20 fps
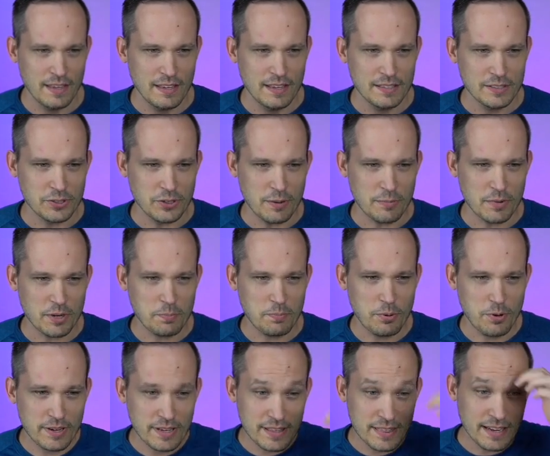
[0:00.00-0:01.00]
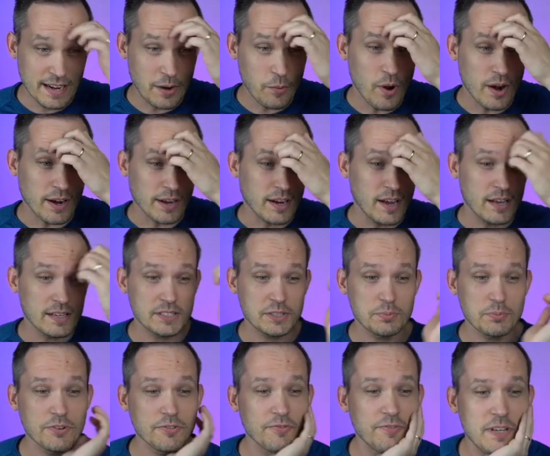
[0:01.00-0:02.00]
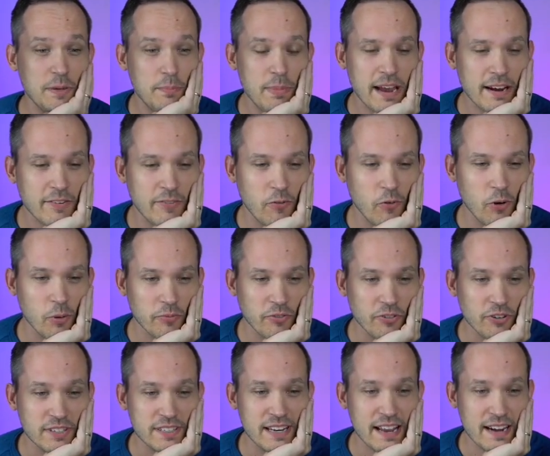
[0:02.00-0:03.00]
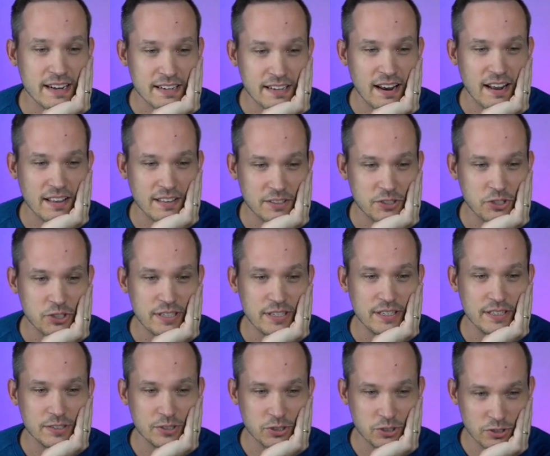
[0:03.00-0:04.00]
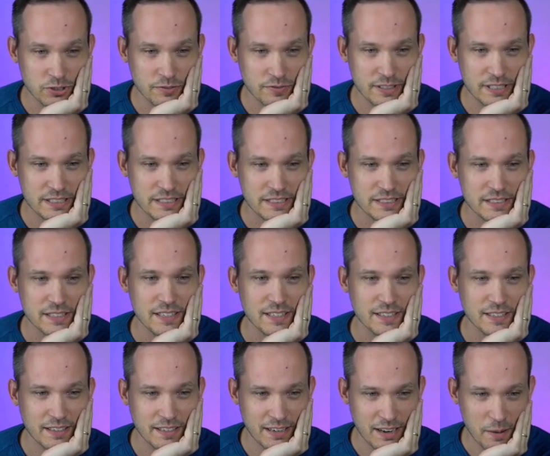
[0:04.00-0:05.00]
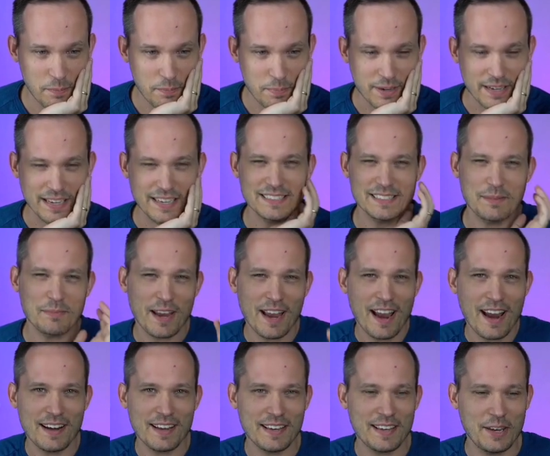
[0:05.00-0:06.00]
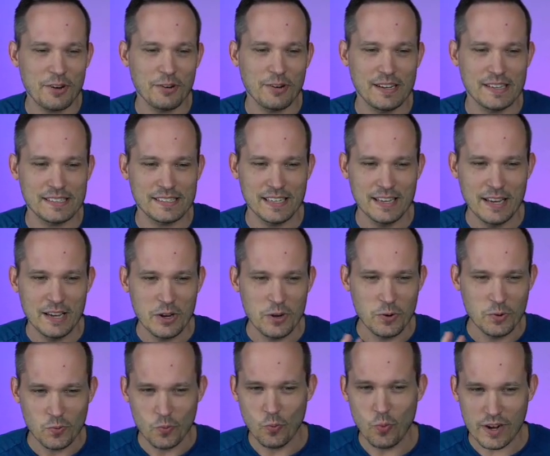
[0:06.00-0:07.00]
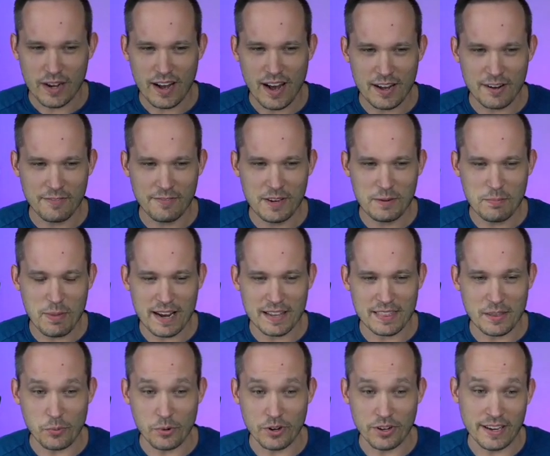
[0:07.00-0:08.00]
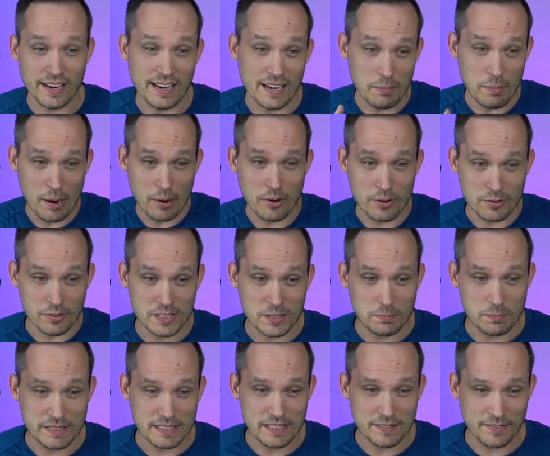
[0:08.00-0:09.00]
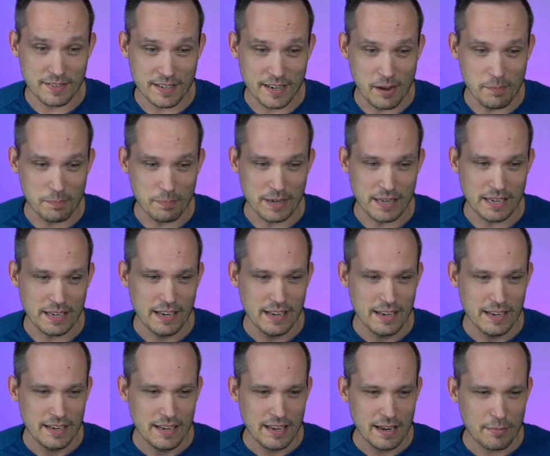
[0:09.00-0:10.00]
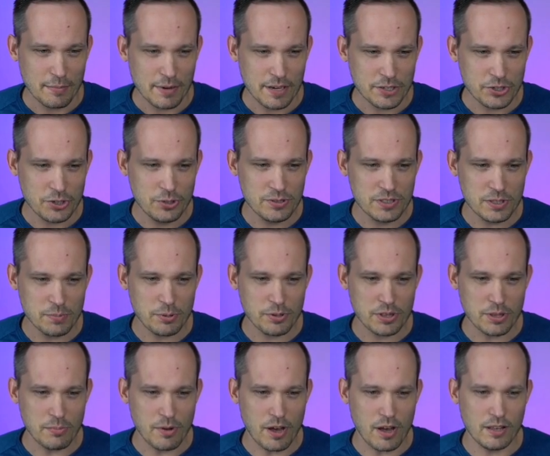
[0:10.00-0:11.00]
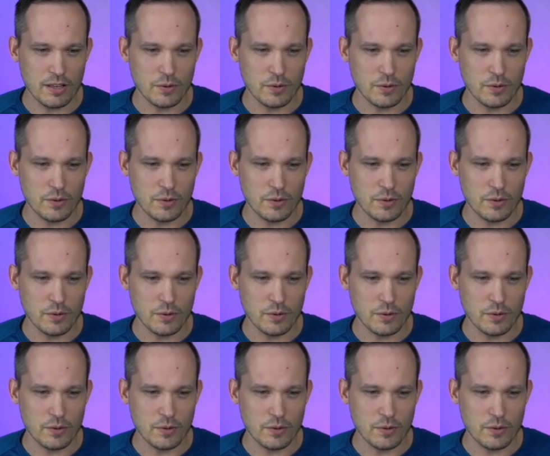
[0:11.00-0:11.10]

So I'm going to put in that I want a customer feedback form for a technology services company, because I'm kind of curious what kind of feedback that we're going to get about our specific company. I'm going to choose to put them all